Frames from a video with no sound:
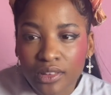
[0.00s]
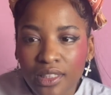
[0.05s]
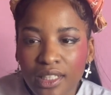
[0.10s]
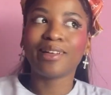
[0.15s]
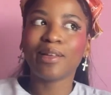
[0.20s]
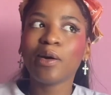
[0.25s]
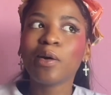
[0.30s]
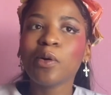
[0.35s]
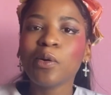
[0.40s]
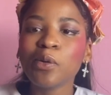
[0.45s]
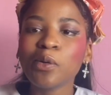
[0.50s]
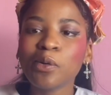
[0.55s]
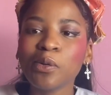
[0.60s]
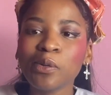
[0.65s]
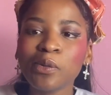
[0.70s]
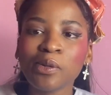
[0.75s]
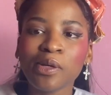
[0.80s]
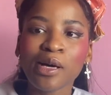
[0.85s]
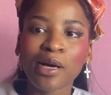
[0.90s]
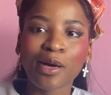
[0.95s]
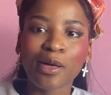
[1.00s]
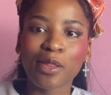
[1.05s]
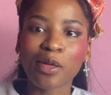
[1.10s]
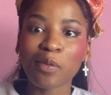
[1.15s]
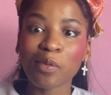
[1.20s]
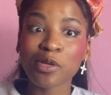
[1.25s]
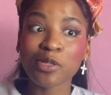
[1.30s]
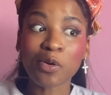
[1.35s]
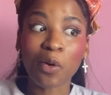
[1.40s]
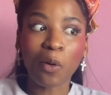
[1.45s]
Hello, there
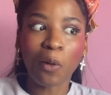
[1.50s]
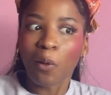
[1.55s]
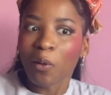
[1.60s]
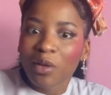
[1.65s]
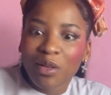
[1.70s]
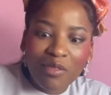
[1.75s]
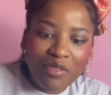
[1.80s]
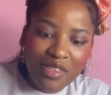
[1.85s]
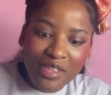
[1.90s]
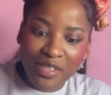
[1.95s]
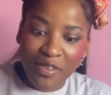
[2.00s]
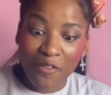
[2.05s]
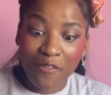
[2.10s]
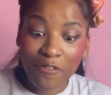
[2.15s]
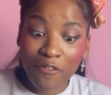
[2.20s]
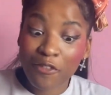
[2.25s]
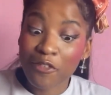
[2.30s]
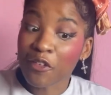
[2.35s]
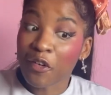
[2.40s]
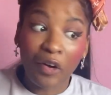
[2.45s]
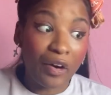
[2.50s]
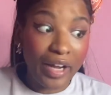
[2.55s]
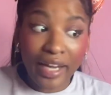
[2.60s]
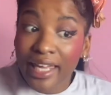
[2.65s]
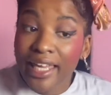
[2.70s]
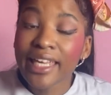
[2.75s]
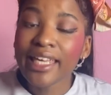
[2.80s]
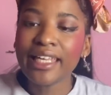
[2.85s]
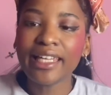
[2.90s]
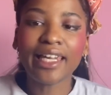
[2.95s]
was all of this
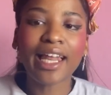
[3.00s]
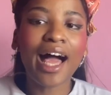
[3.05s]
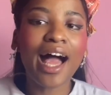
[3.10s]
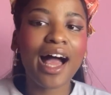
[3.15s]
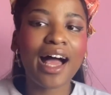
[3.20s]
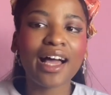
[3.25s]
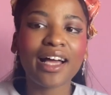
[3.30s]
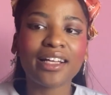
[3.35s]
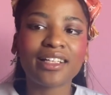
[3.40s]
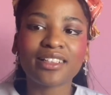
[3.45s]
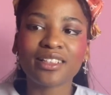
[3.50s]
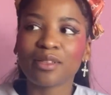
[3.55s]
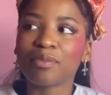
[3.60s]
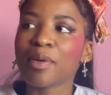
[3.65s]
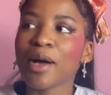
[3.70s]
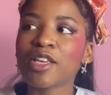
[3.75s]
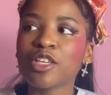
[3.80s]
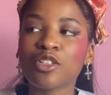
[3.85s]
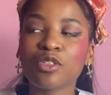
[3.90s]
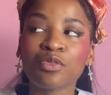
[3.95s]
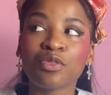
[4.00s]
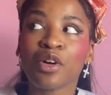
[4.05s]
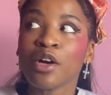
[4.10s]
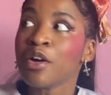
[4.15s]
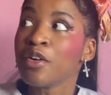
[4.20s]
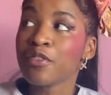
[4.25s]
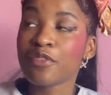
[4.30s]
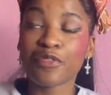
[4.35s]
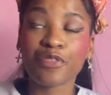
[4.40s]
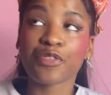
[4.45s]
free land, a bunch of
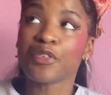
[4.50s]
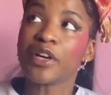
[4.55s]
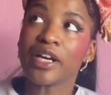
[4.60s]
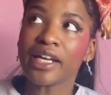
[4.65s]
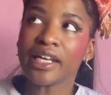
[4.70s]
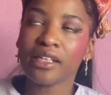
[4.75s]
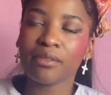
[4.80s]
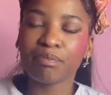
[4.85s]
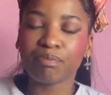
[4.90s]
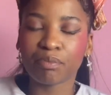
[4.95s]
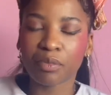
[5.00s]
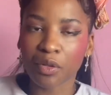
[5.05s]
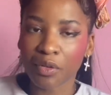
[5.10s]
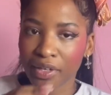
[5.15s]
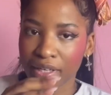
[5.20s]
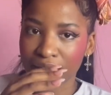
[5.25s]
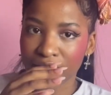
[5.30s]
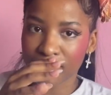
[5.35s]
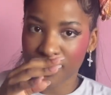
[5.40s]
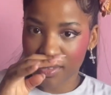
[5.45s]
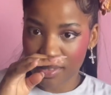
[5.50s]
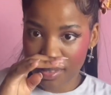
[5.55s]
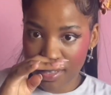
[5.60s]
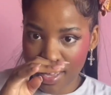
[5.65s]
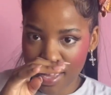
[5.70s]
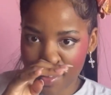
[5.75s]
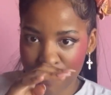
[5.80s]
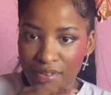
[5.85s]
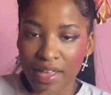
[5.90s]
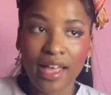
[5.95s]
free
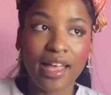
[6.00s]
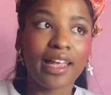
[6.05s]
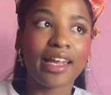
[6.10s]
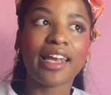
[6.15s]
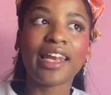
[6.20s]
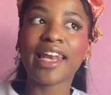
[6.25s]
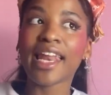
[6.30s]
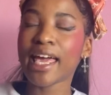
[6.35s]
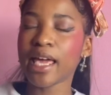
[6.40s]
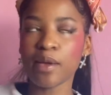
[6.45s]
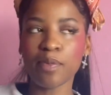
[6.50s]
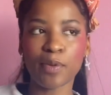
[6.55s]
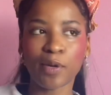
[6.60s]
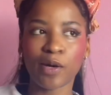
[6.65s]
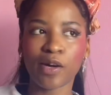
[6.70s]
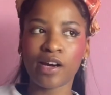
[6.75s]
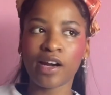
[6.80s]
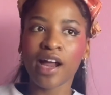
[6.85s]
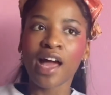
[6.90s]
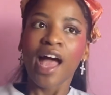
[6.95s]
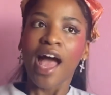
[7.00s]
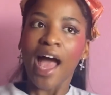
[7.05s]
slave labor,